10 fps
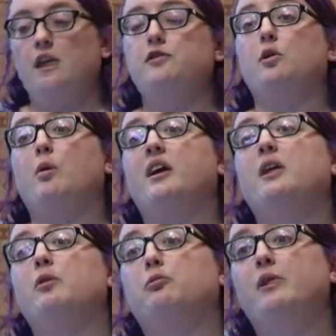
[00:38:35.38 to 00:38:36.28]
if you're
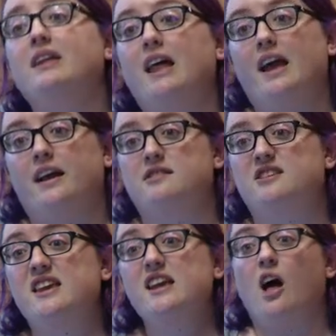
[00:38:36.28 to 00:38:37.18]
working with
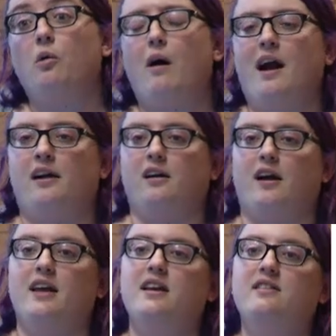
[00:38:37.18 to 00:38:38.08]
relays, EL
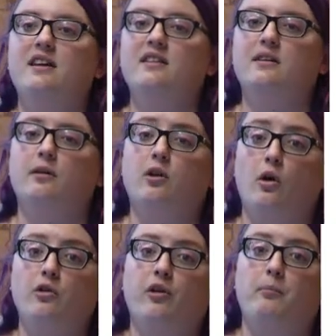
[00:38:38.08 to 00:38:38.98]
wire, anything that
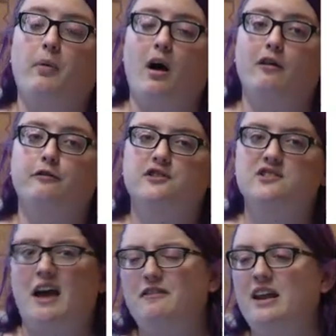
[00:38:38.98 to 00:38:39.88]
goes above
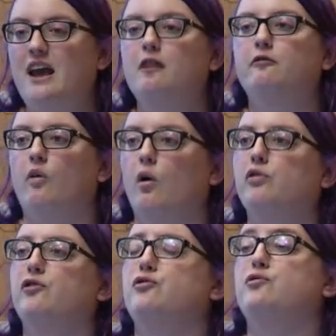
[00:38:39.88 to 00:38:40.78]
7, 8
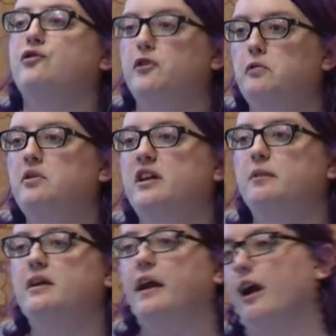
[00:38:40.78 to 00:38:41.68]
volts, you do need to be